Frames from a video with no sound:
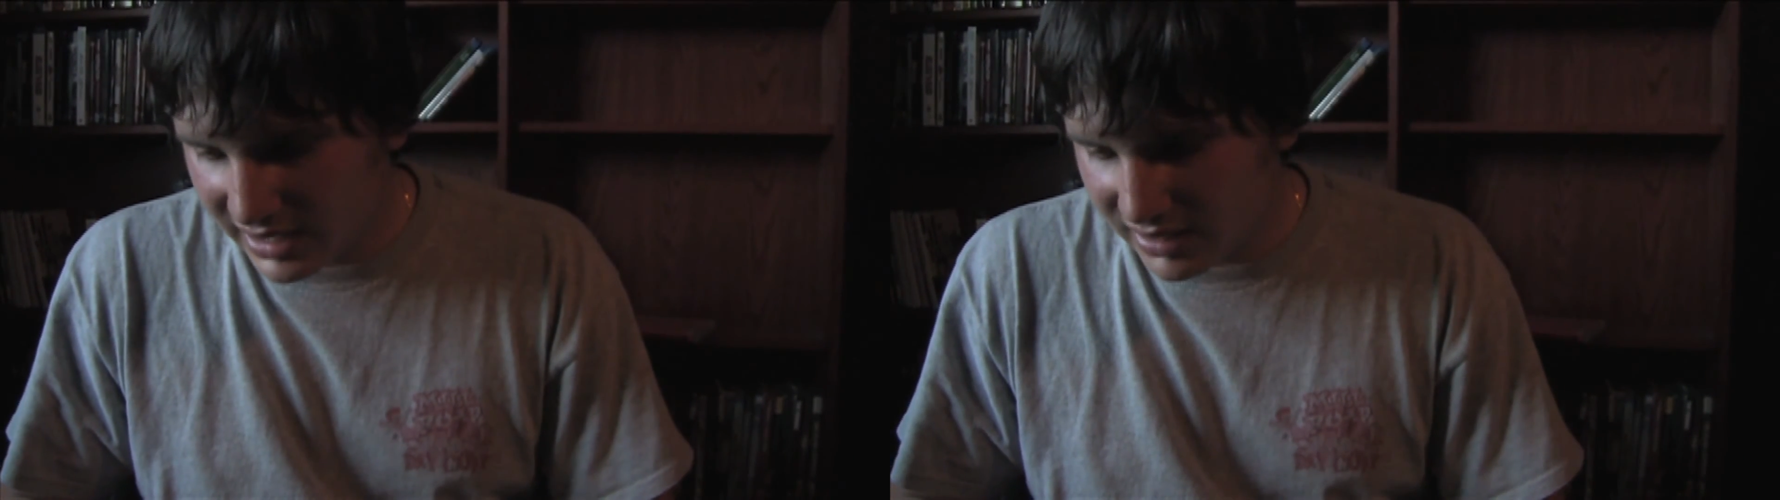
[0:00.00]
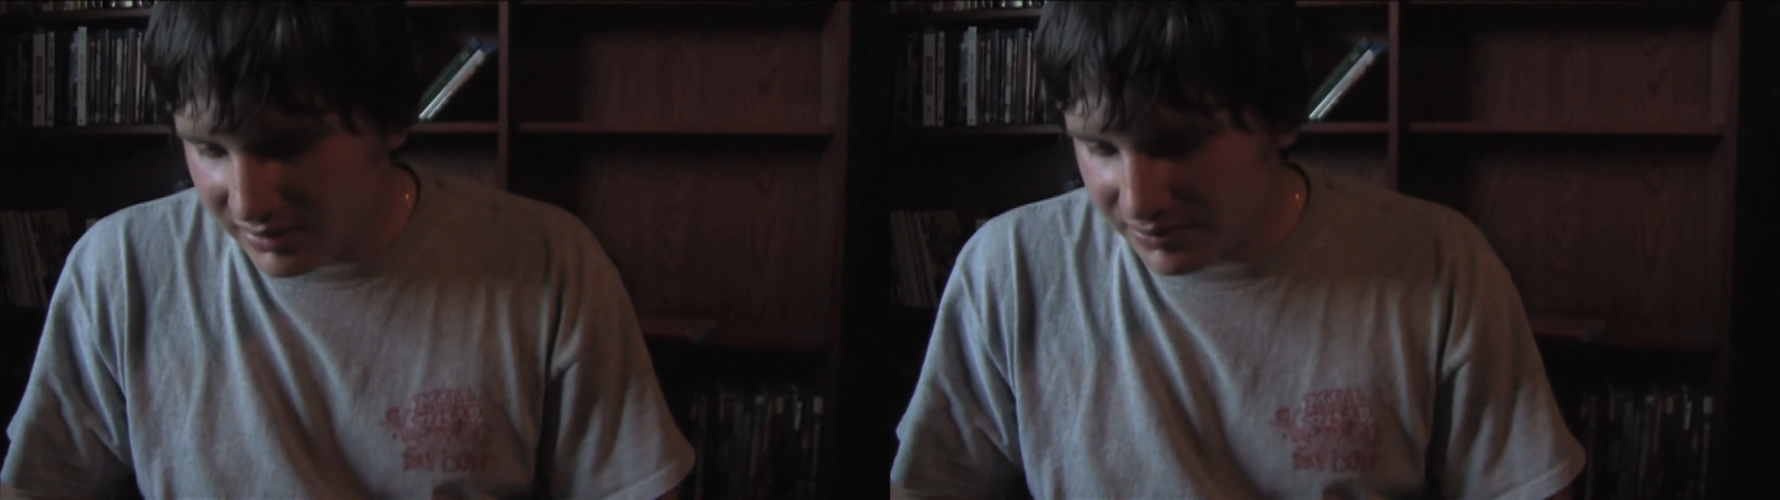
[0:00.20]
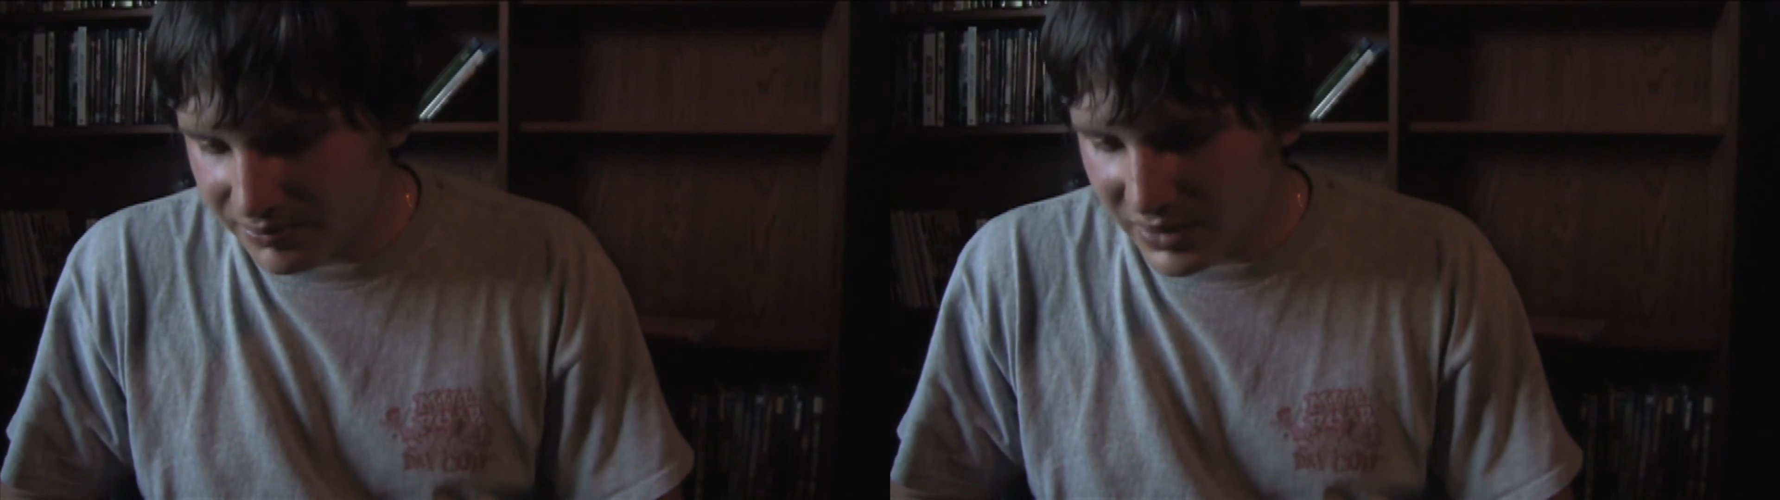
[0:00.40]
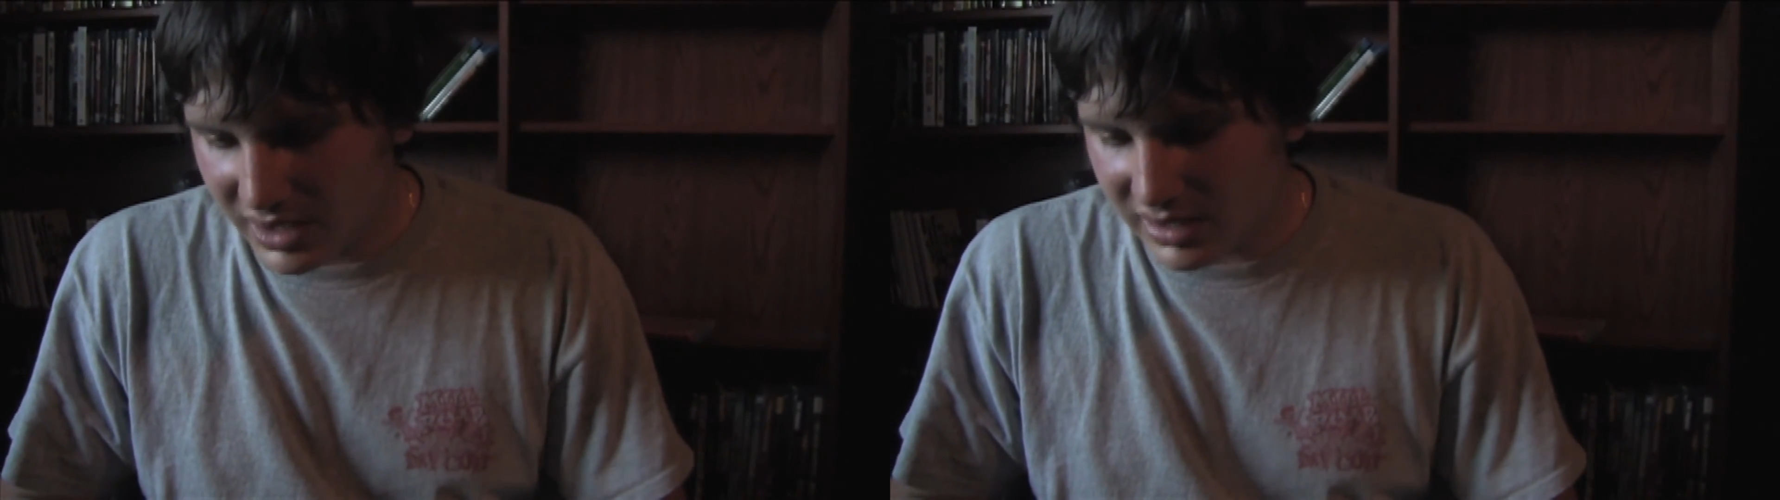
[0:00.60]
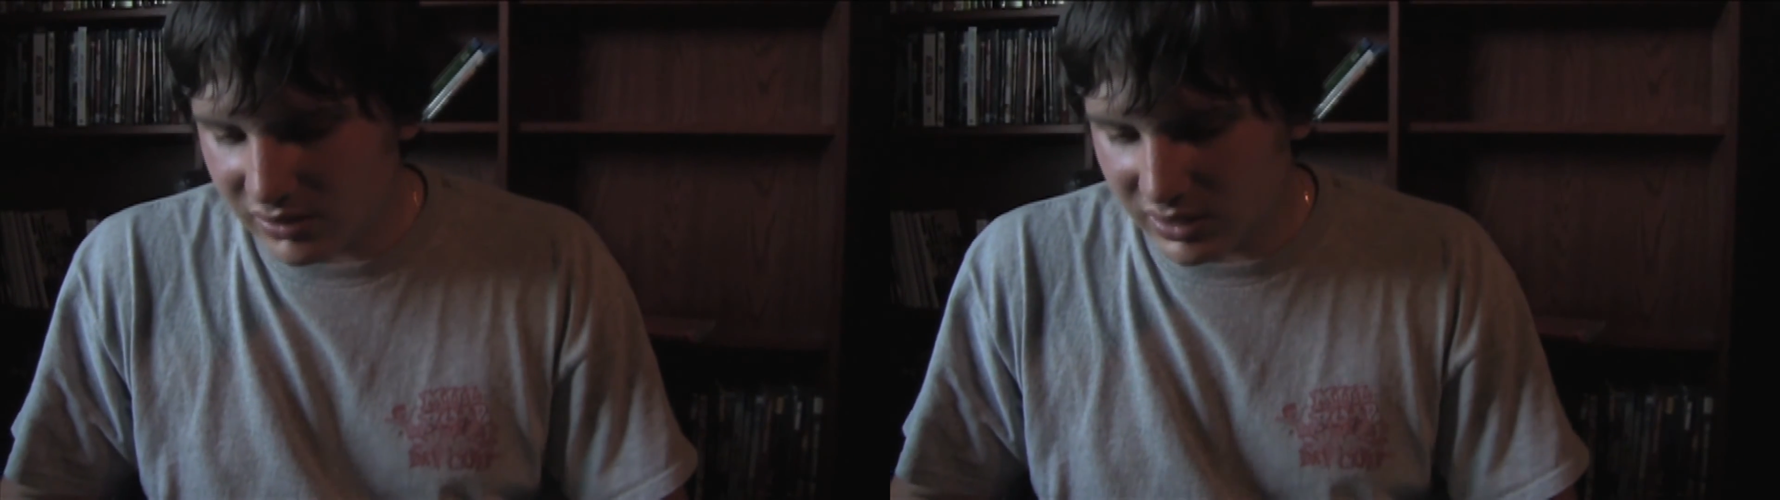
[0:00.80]
and like
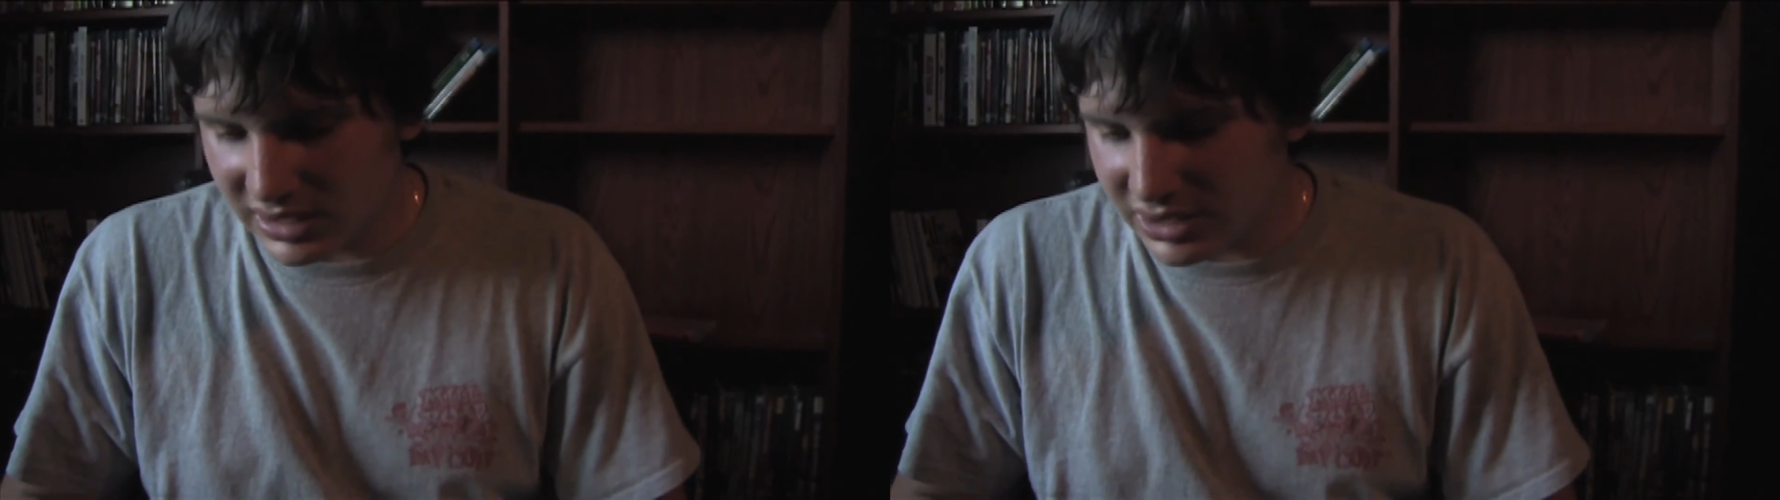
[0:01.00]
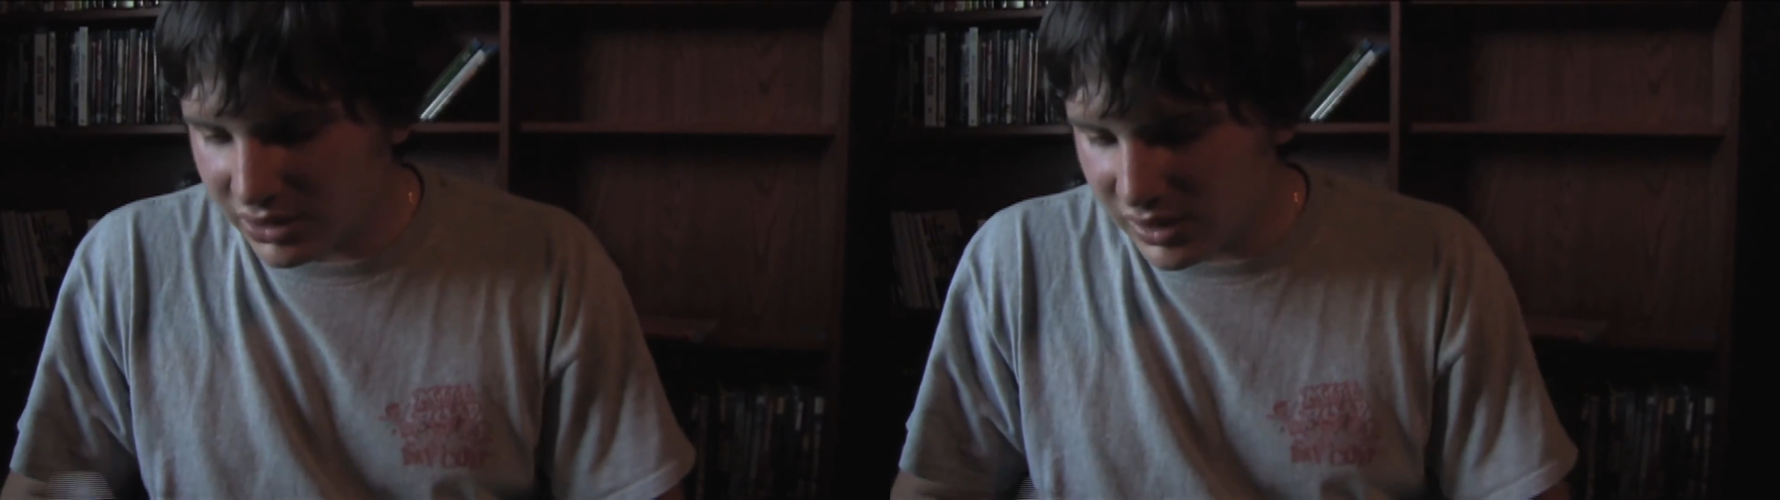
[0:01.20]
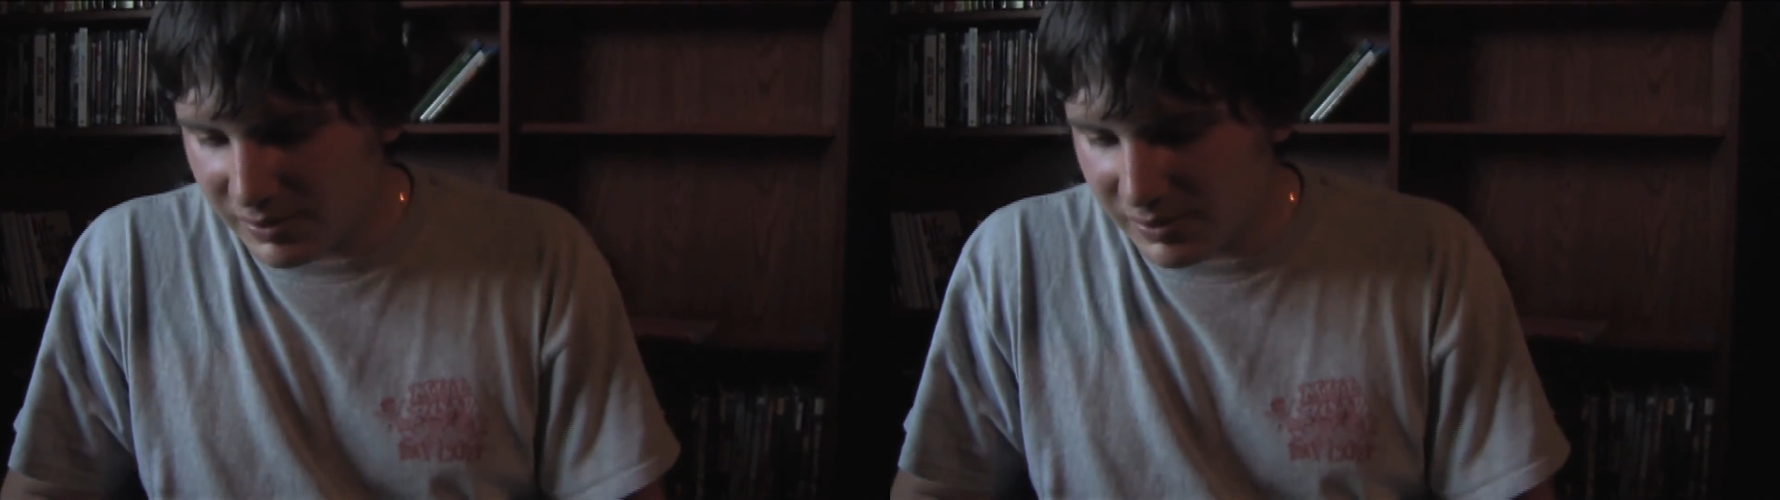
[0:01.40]
um, because what